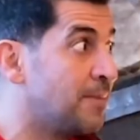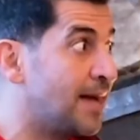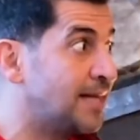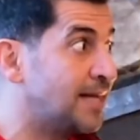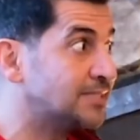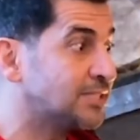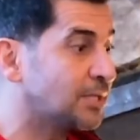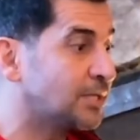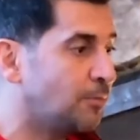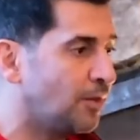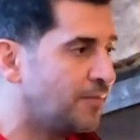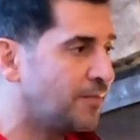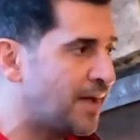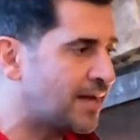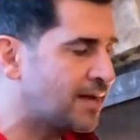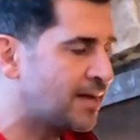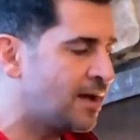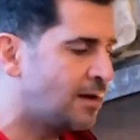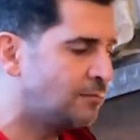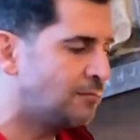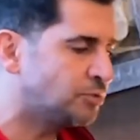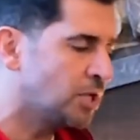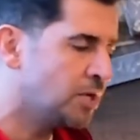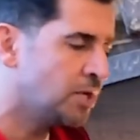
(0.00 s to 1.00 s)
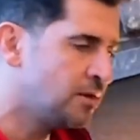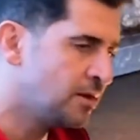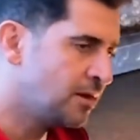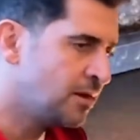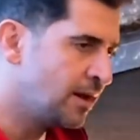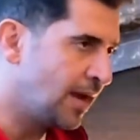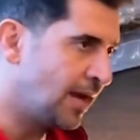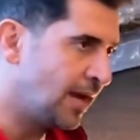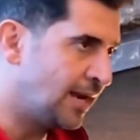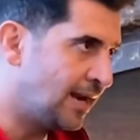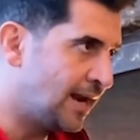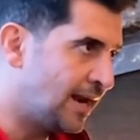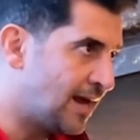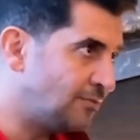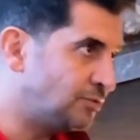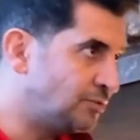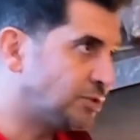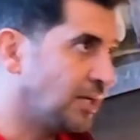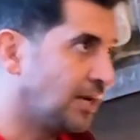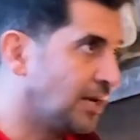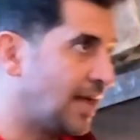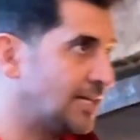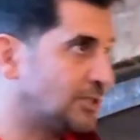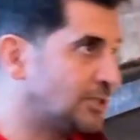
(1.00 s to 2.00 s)
basketball. That comes. And then
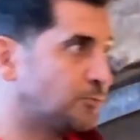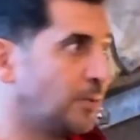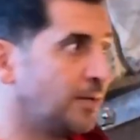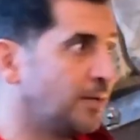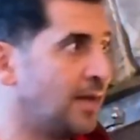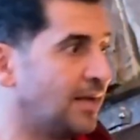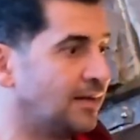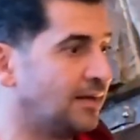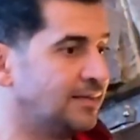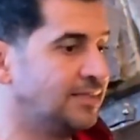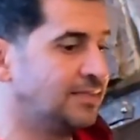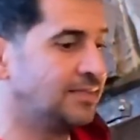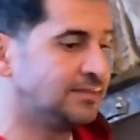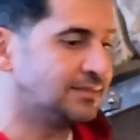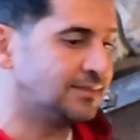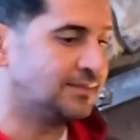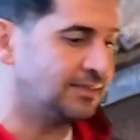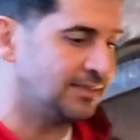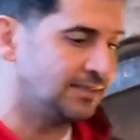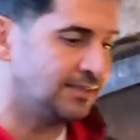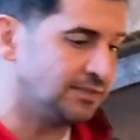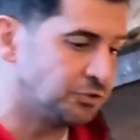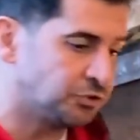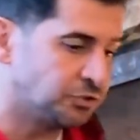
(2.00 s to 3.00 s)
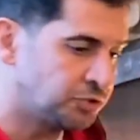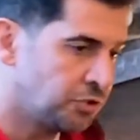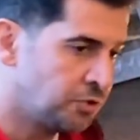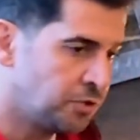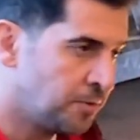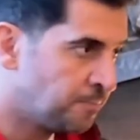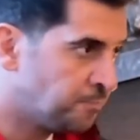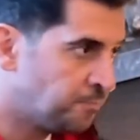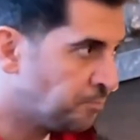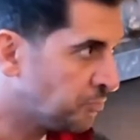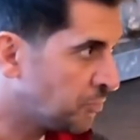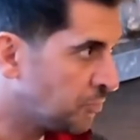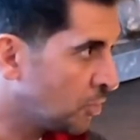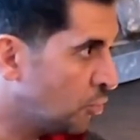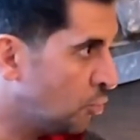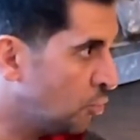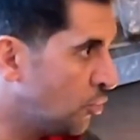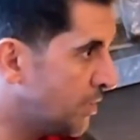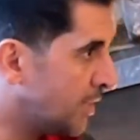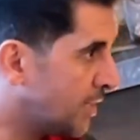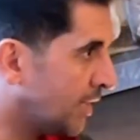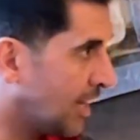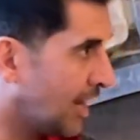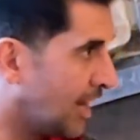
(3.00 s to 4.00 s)
obviously, last but not least, is
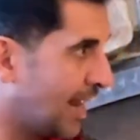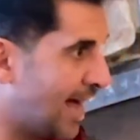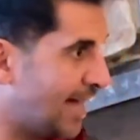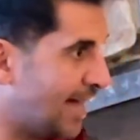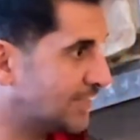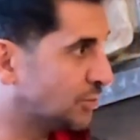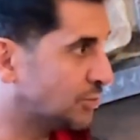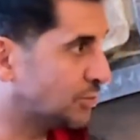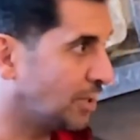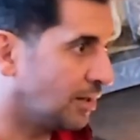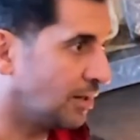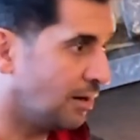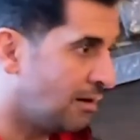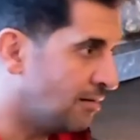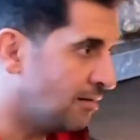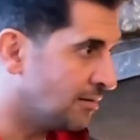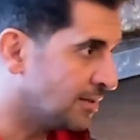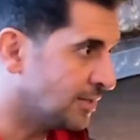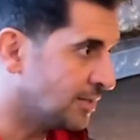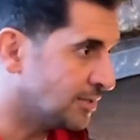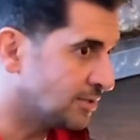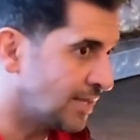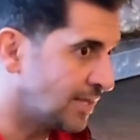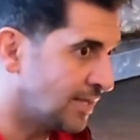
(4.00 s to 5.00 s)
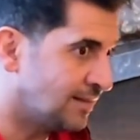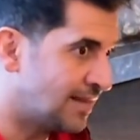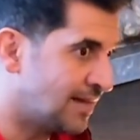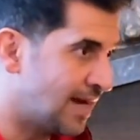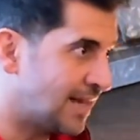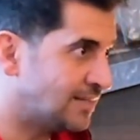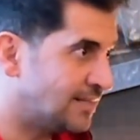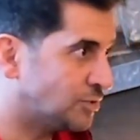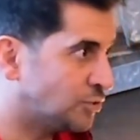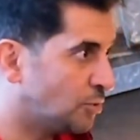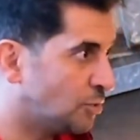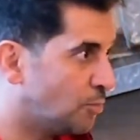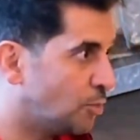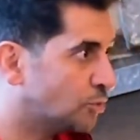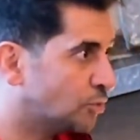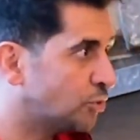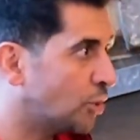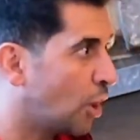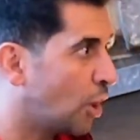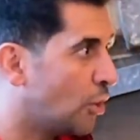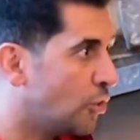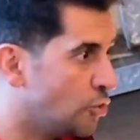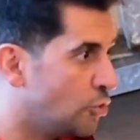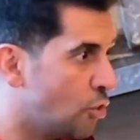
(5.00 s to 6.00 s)
who can last the longest. And that is the
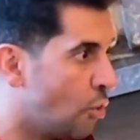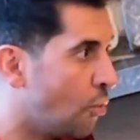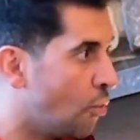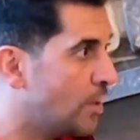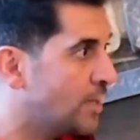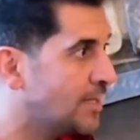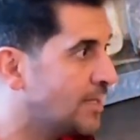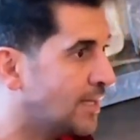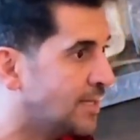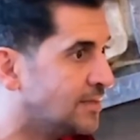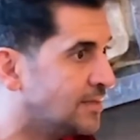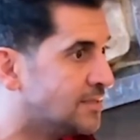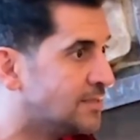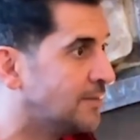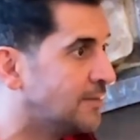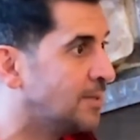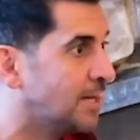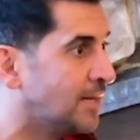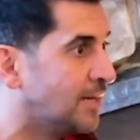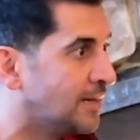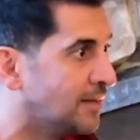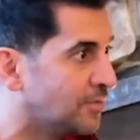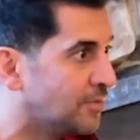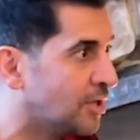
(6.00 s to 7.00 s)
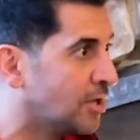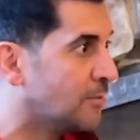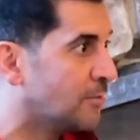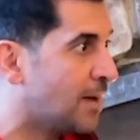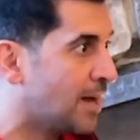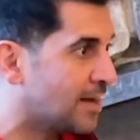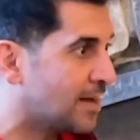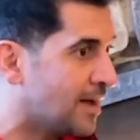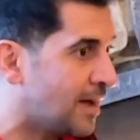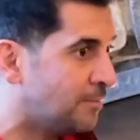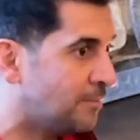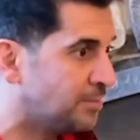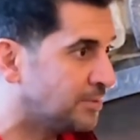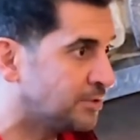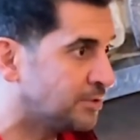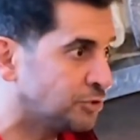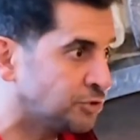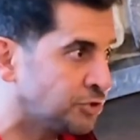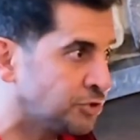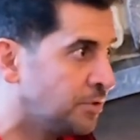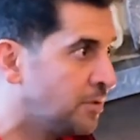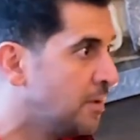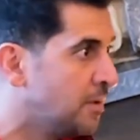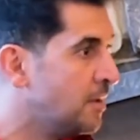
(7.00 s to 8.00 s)
most annoying, intimidating thing about
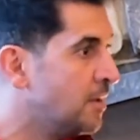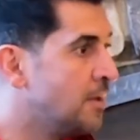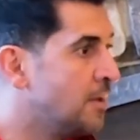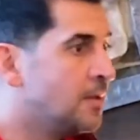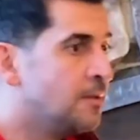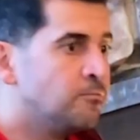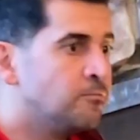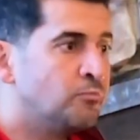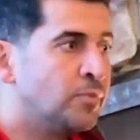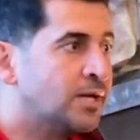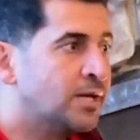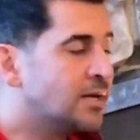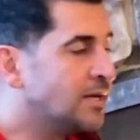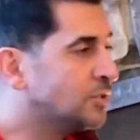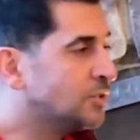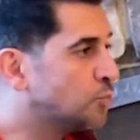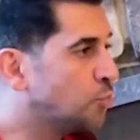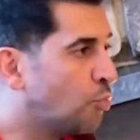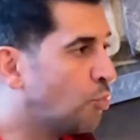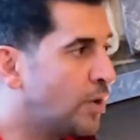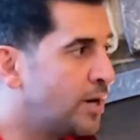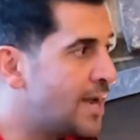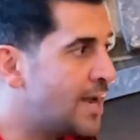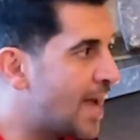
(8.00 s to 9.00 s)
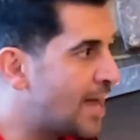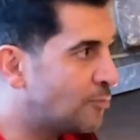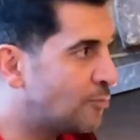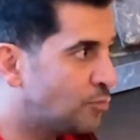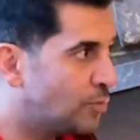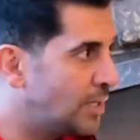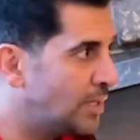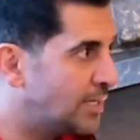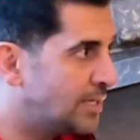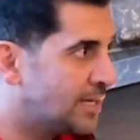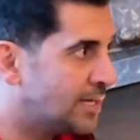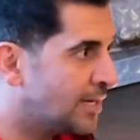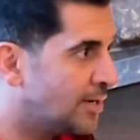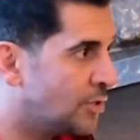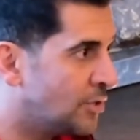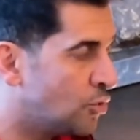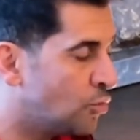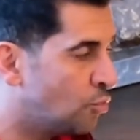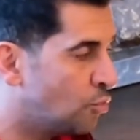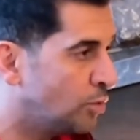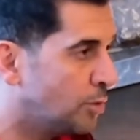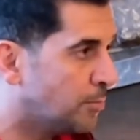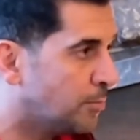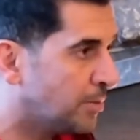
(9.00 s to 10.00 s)
competition, because we're not really going to
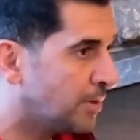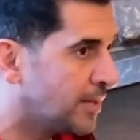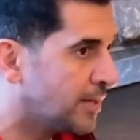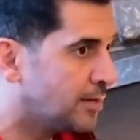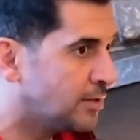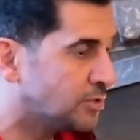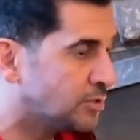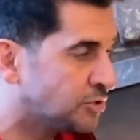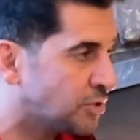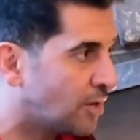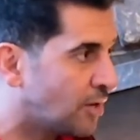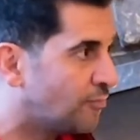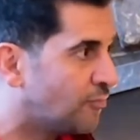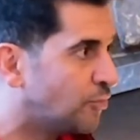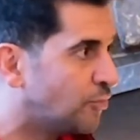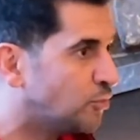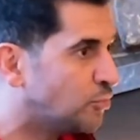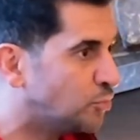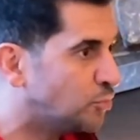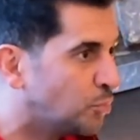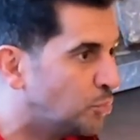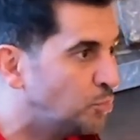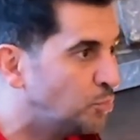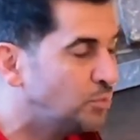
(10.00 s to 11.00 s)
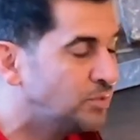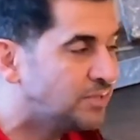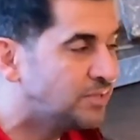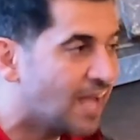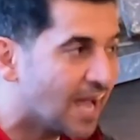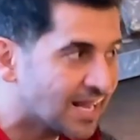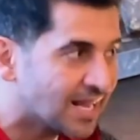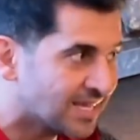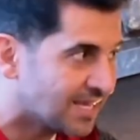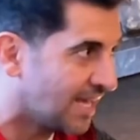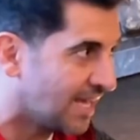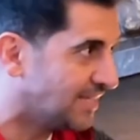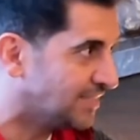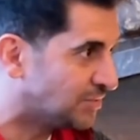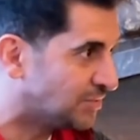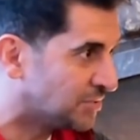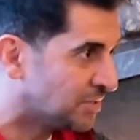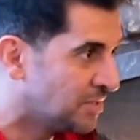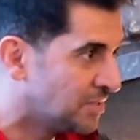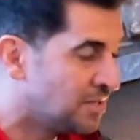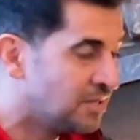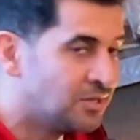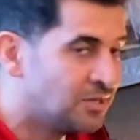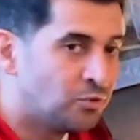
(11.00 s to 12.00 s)
know who the players are for 2
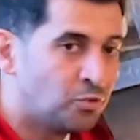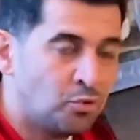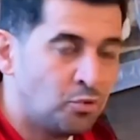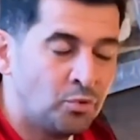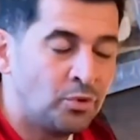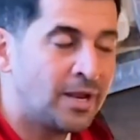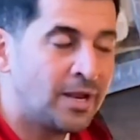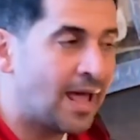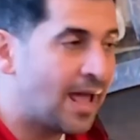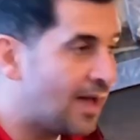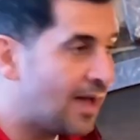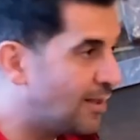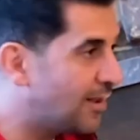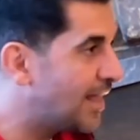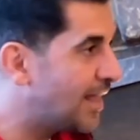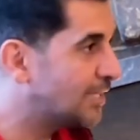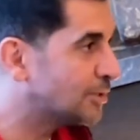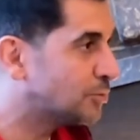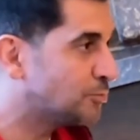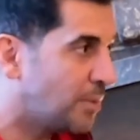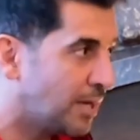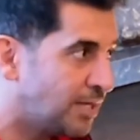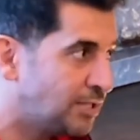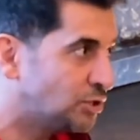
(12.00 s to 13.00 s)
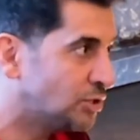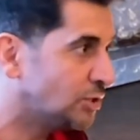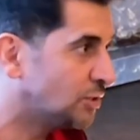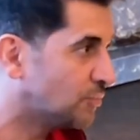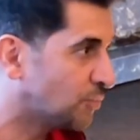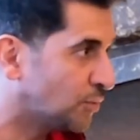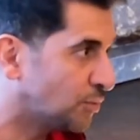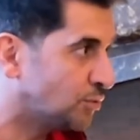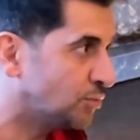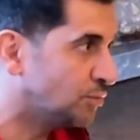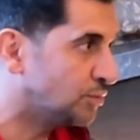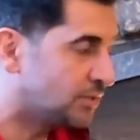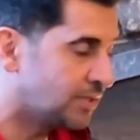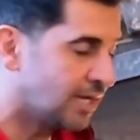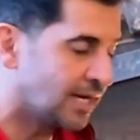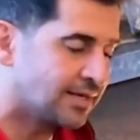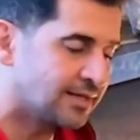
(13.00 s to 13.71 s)
decades. Who the hell has patience for 2